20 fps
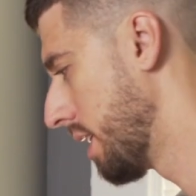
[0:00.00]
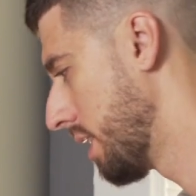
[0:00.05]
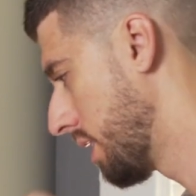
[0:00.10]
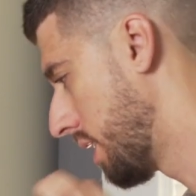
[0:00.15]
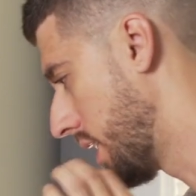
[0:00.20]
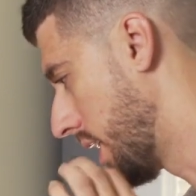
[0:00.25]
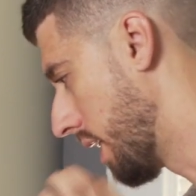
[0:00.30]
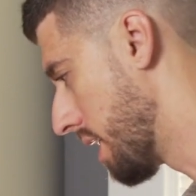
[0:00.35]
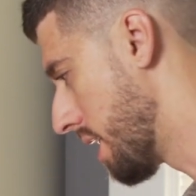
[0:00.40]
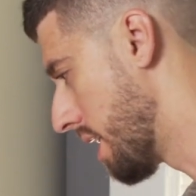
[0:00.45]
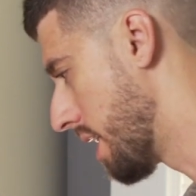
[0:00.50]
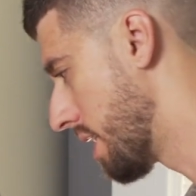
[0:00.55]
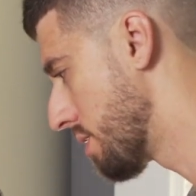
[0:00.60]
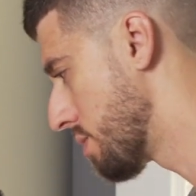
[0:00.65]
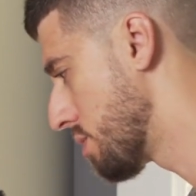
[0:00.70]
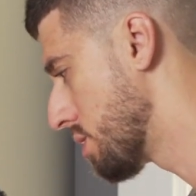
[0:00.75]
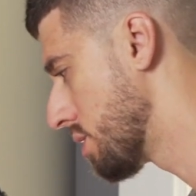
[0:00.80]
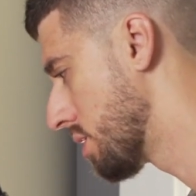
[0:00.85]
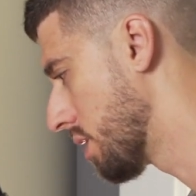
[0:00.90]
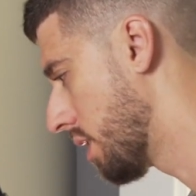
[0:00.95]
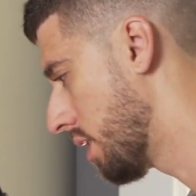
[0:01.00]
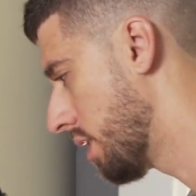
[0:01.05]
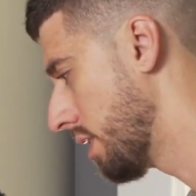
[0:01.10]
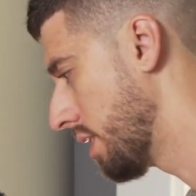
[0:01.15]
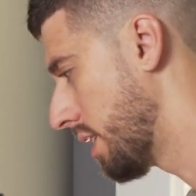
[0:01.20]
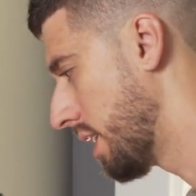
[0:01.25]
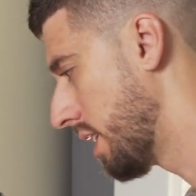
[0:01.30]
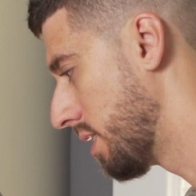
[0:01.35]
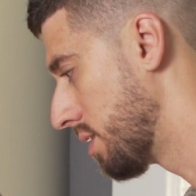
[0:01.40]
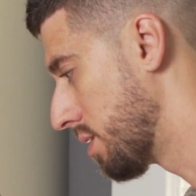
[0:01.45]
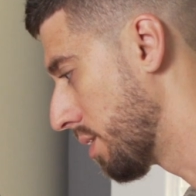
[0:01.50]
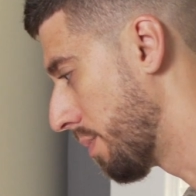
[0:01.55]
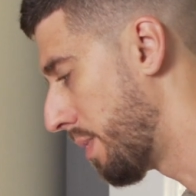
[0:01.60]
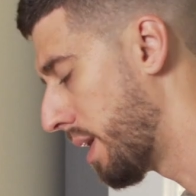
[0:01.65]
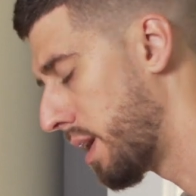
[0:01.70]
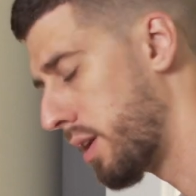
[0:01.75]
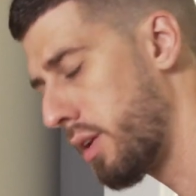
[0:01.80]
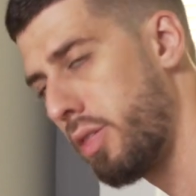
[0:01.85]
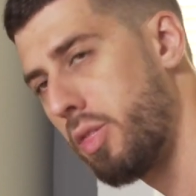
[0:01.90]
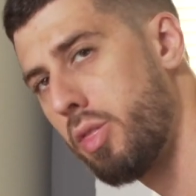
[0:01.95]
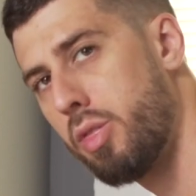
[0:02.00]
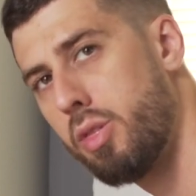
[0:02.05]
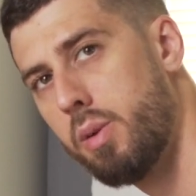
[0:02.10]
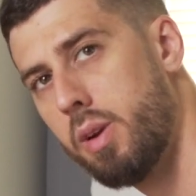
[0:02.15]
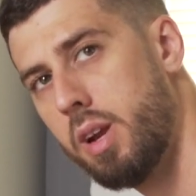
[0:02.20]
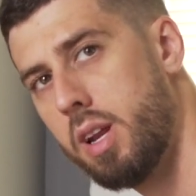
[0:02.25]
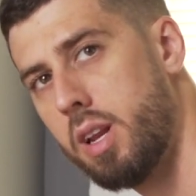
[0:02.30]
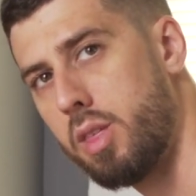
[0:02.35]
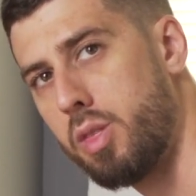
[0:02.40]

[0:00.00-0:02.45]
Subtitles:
The end result is about a 3